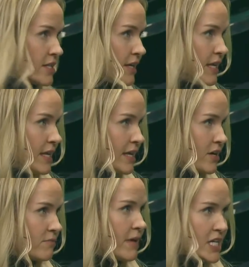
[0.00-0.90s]
key
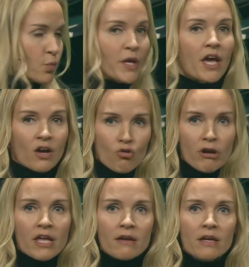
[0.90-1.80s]
here, as we
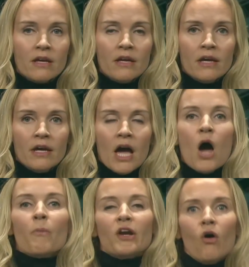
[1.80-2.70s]
agree.
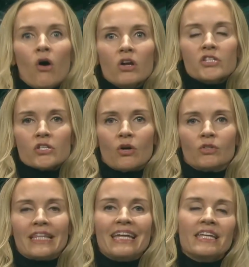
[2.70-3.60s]
But also,
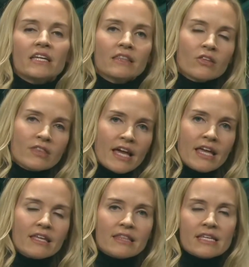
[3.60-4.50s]
they need to
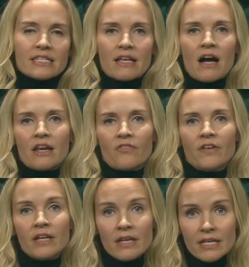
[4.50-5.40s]
take this kind of
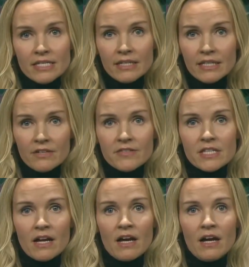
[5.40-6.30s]
initiatives
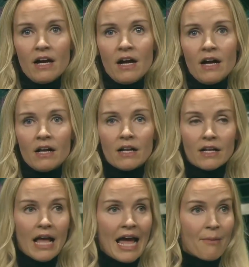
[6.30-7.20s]

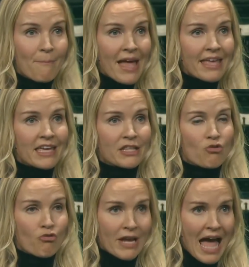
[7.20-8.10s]
and make it
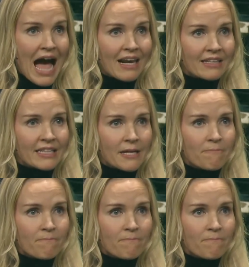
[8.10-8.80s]
reality.